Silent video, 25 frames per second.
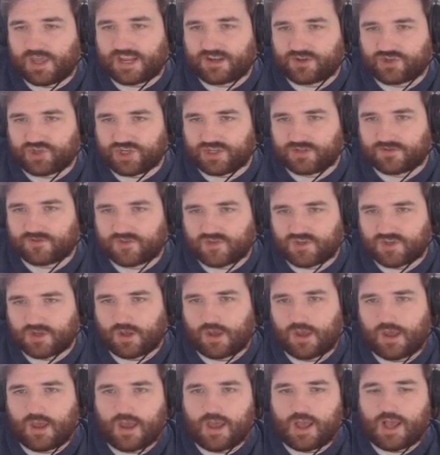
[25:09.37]
Mugenshun's,
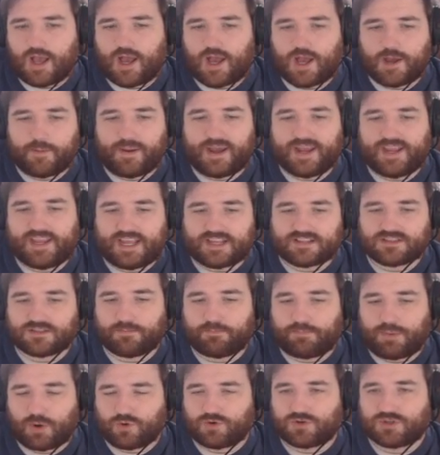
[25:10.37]
and gets a
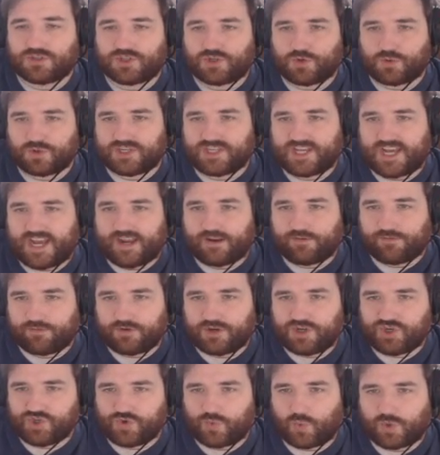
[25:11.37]
bonus to attack for
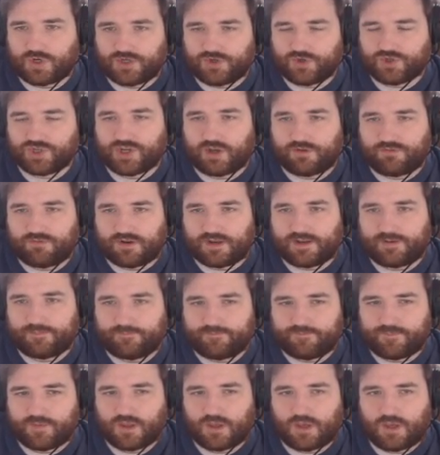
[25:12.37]
each one you shuffle in.